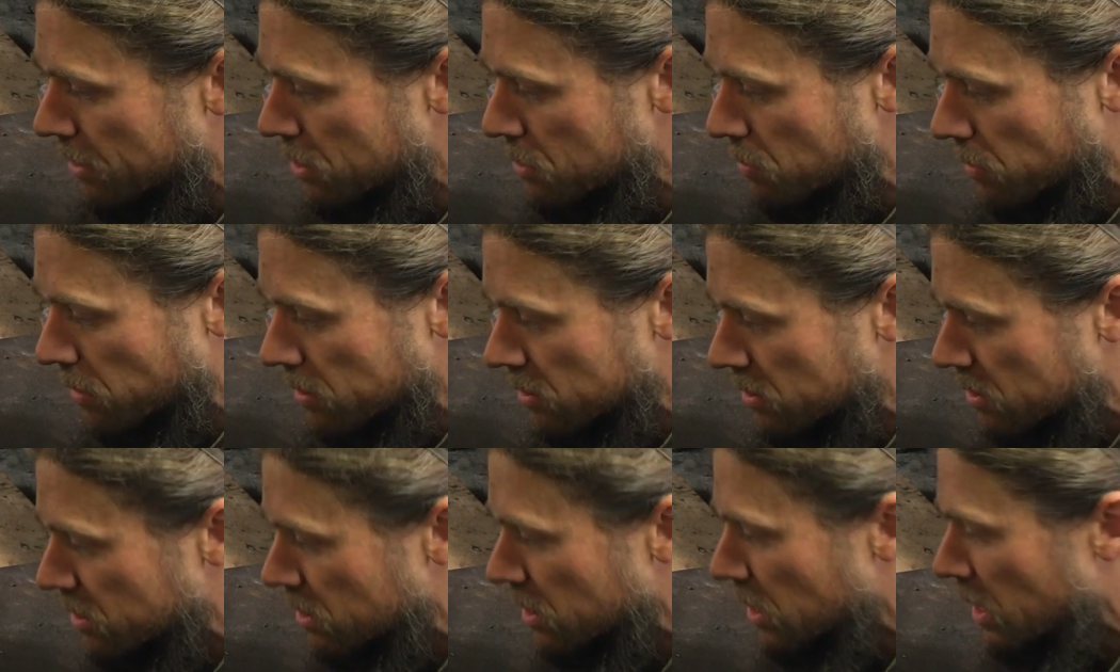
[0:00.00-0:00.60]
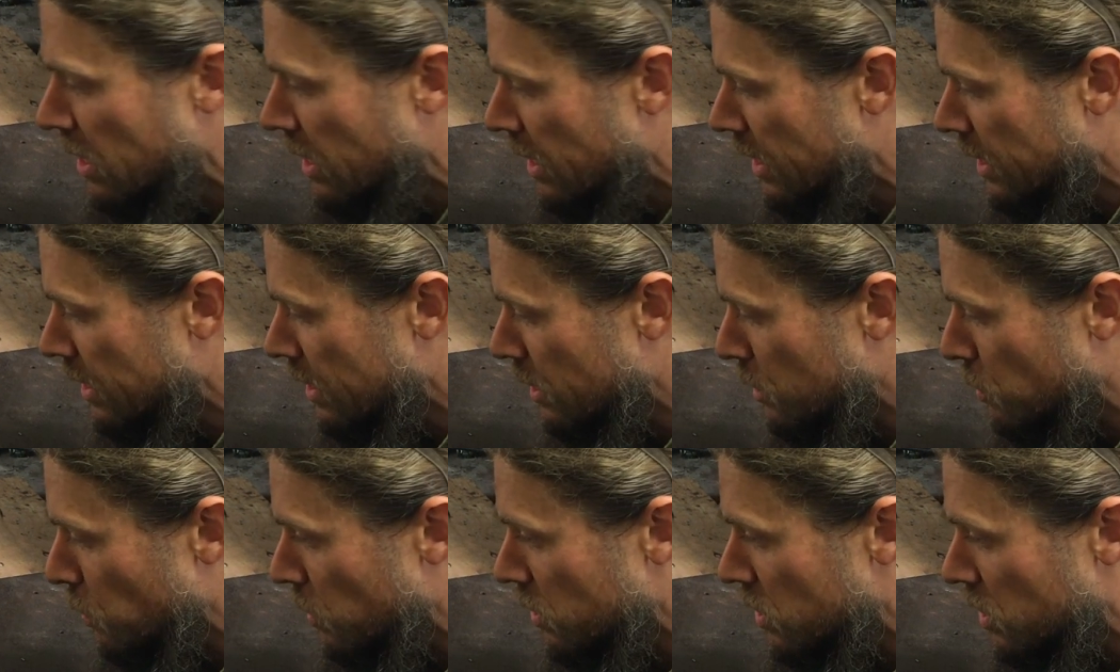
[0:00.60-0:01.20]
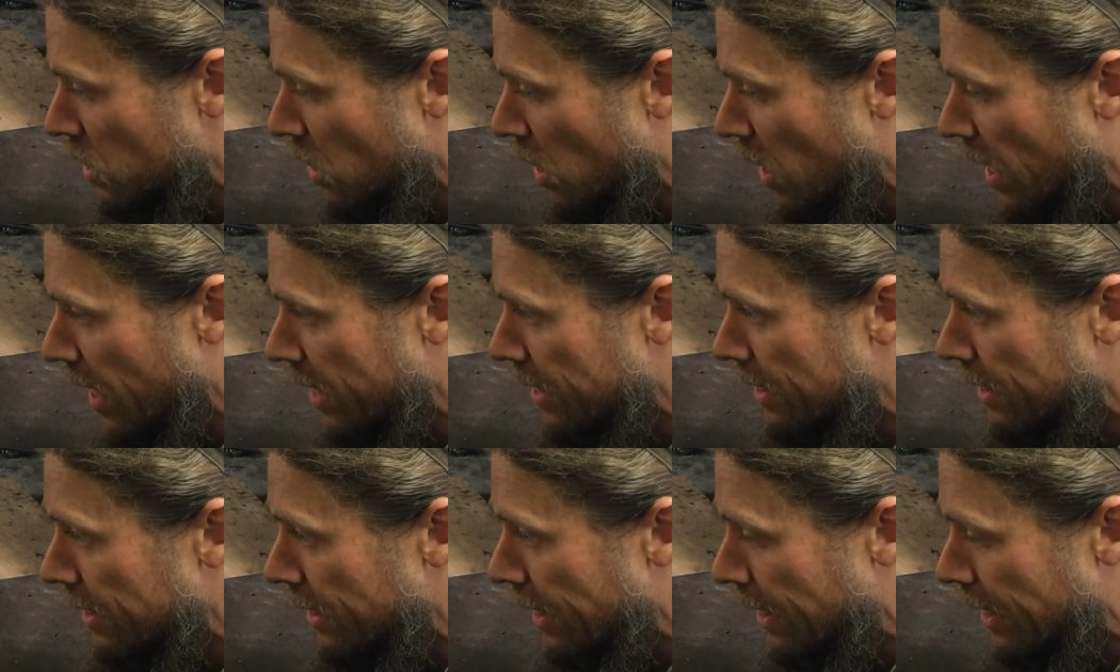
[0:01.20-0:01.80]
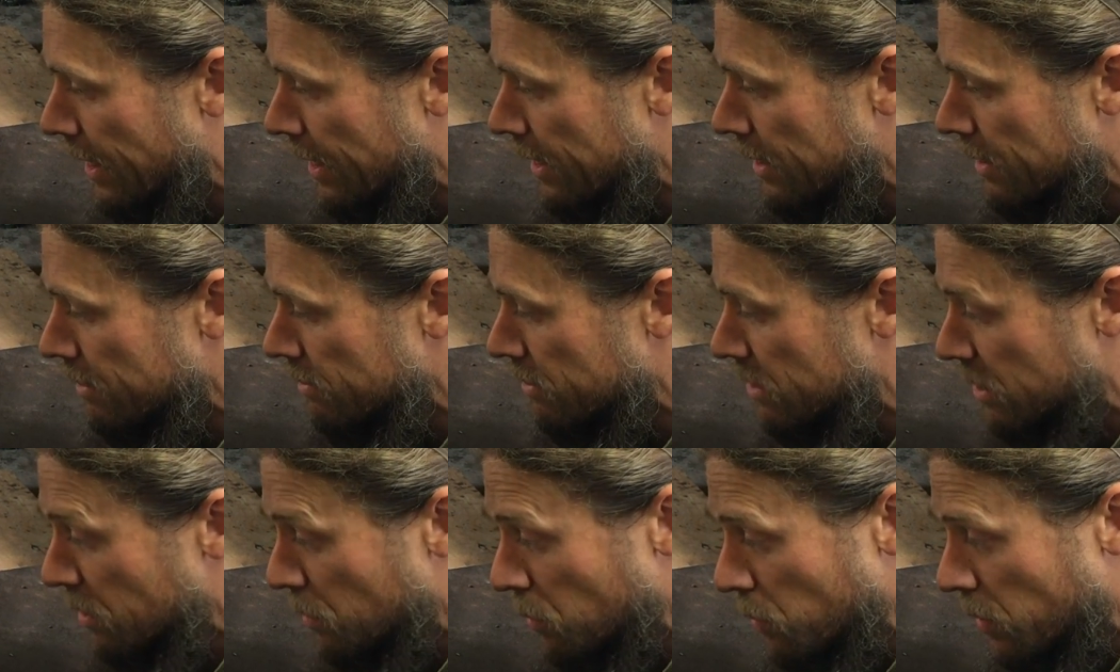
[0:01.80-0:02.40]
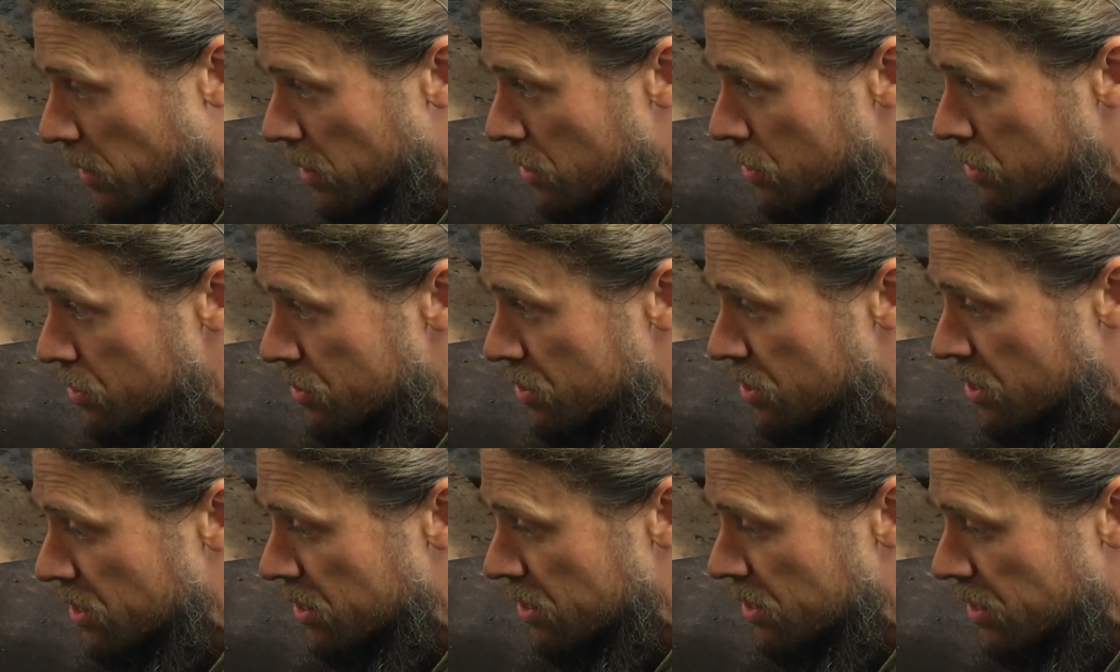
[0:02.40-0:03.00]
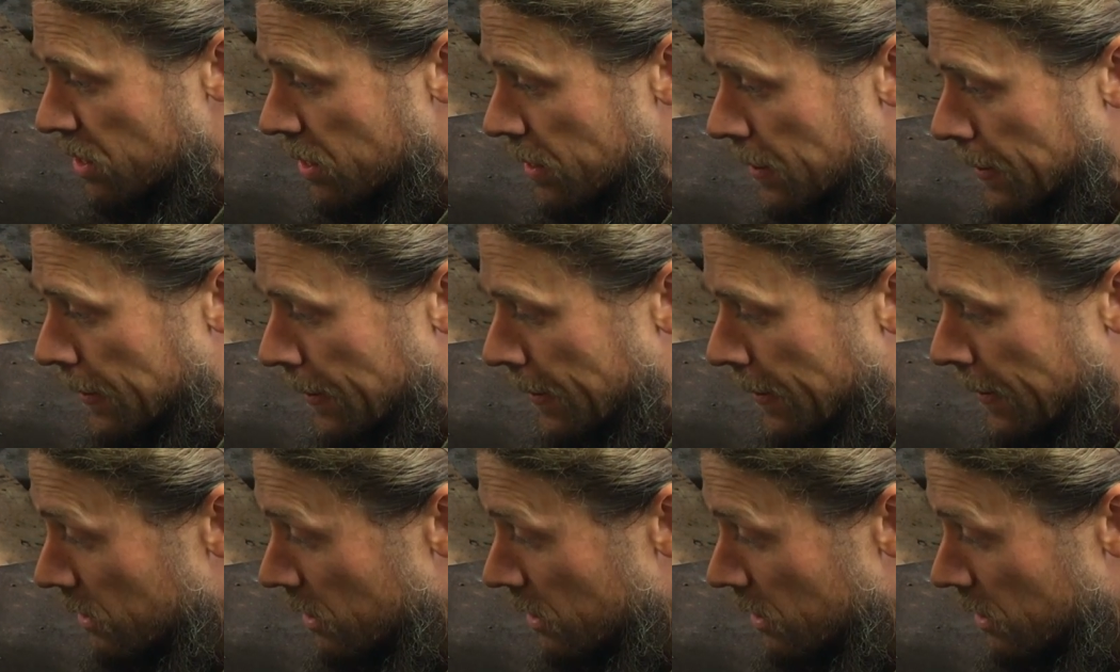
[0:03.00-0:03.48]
This one's this one's died and see we can use it as a